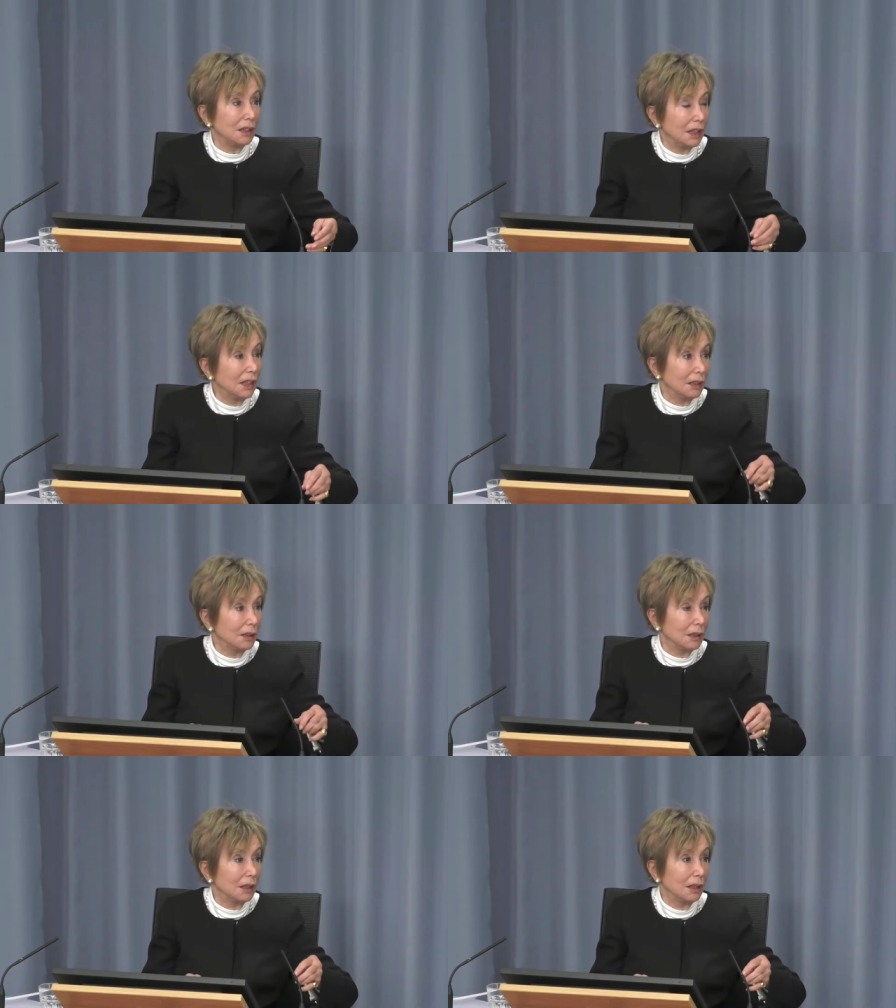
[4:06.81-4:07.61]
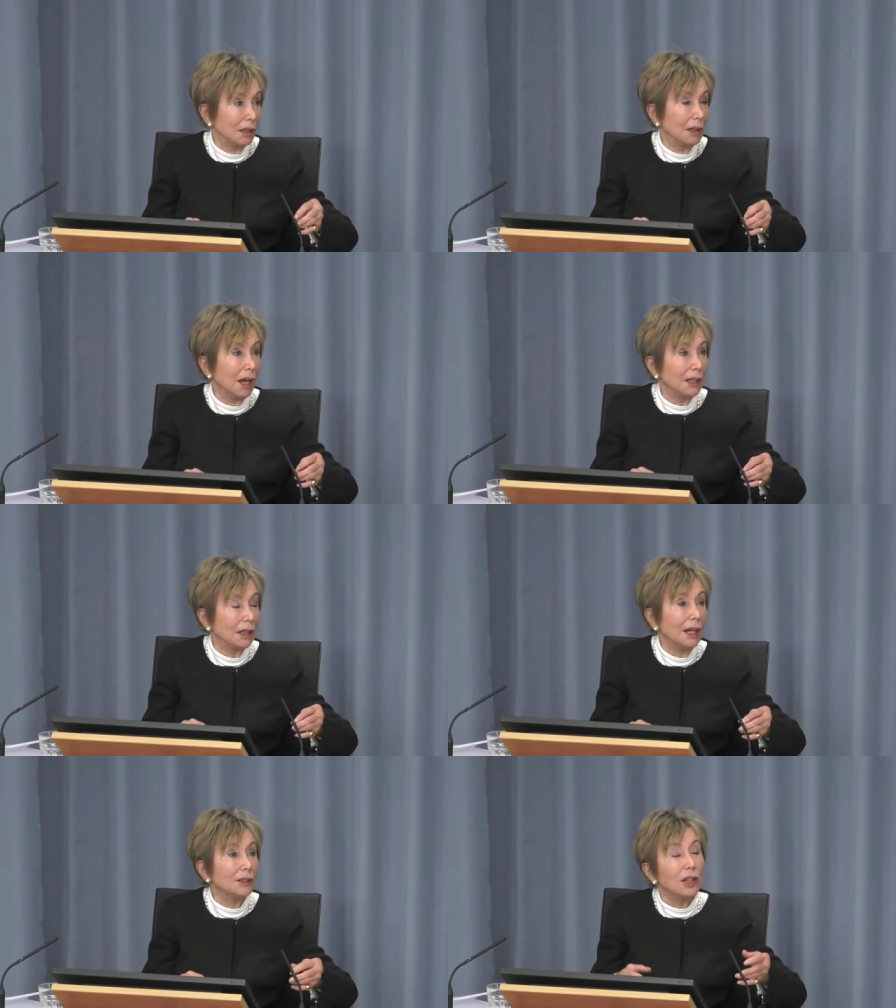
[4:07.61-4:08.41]
the uh, and,
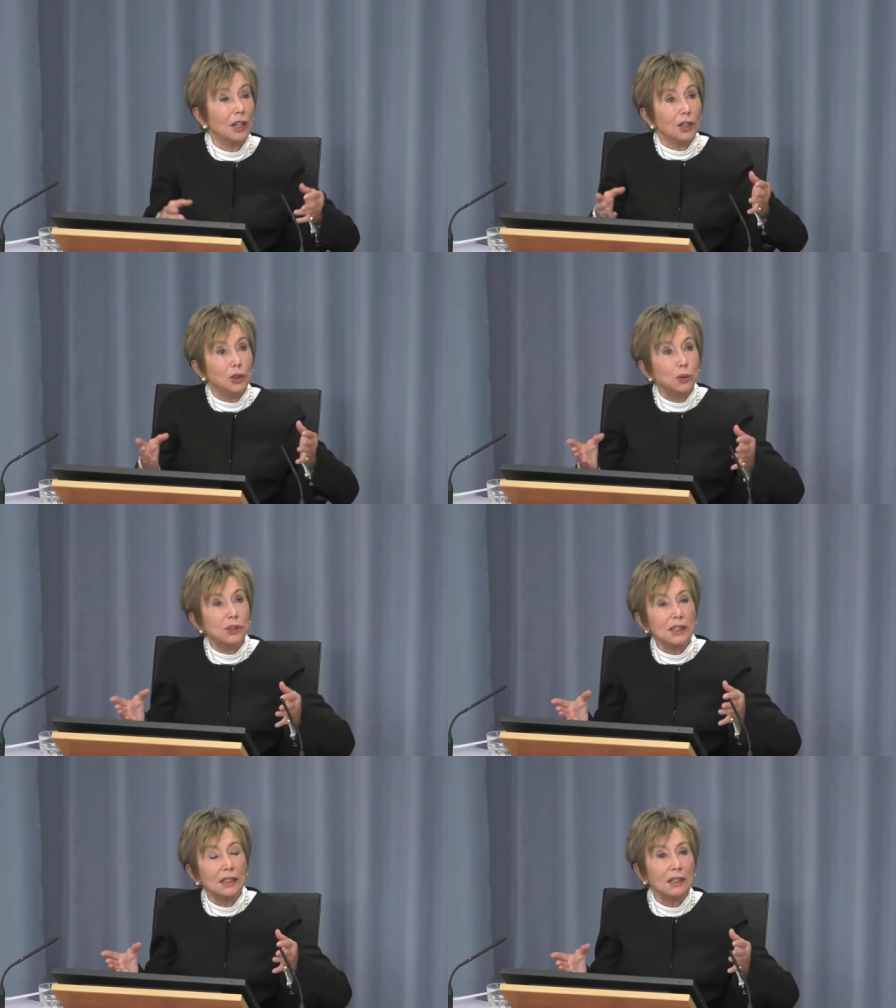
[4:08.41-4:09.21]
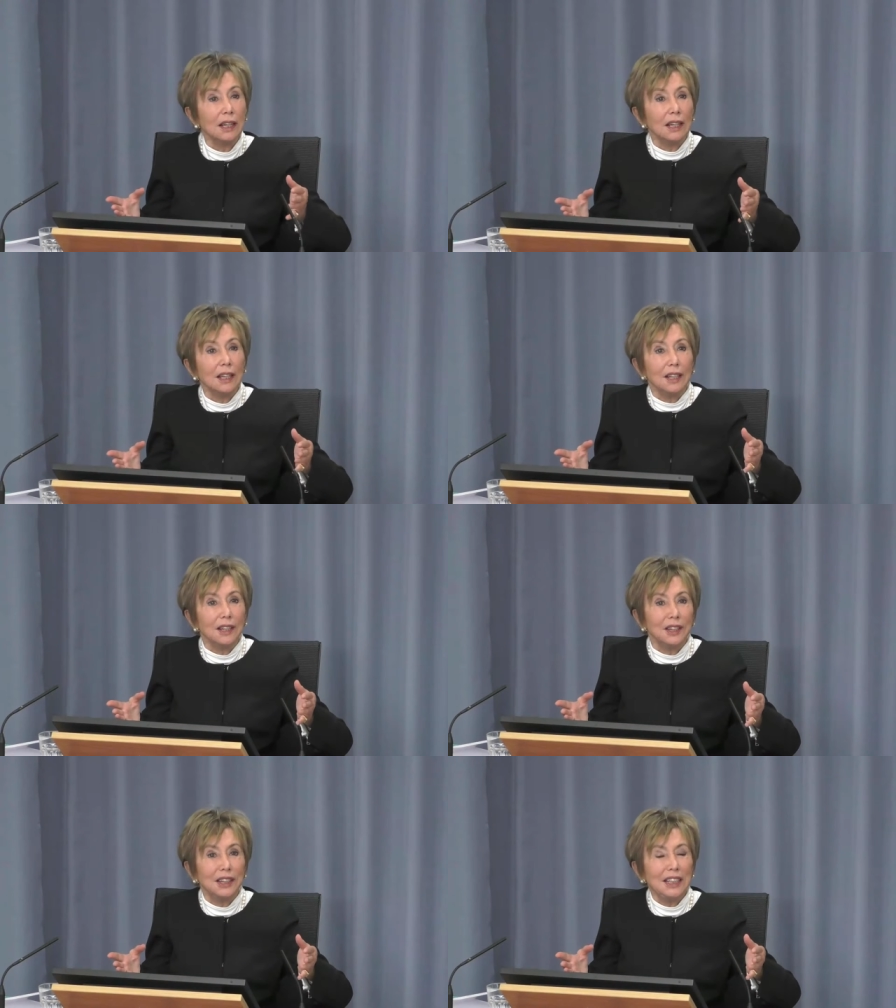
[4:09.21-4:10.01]
and, using
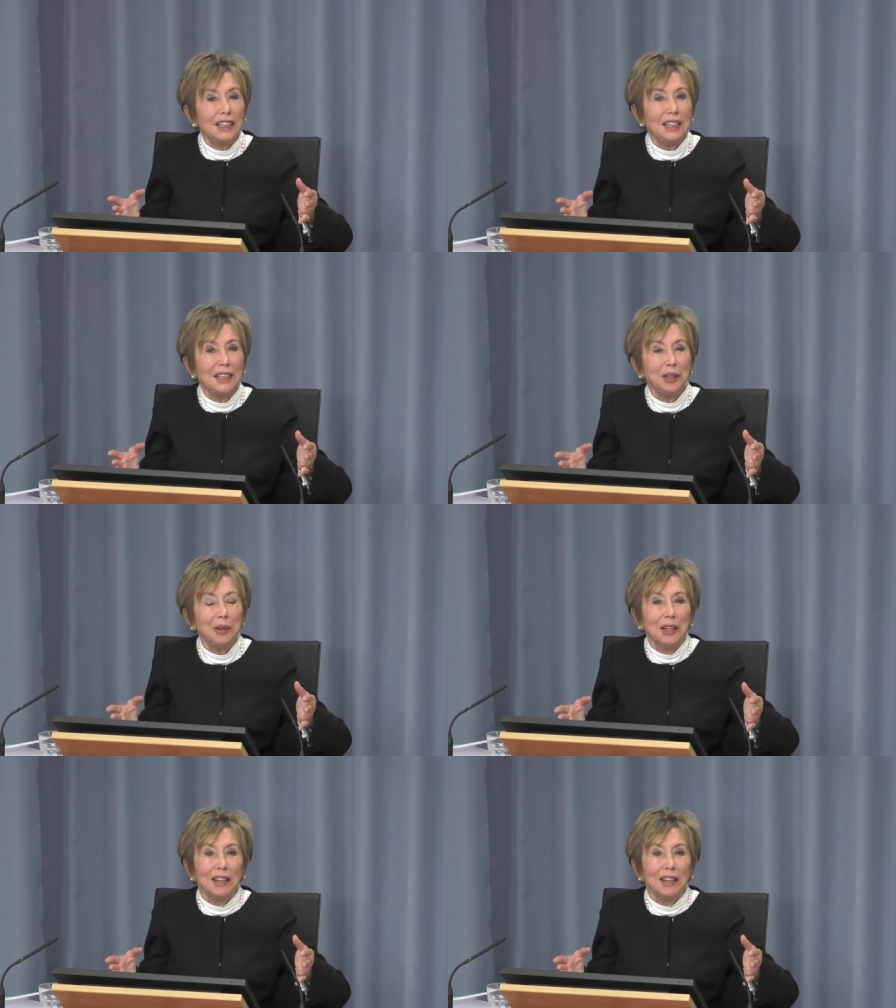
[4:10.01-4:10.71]
the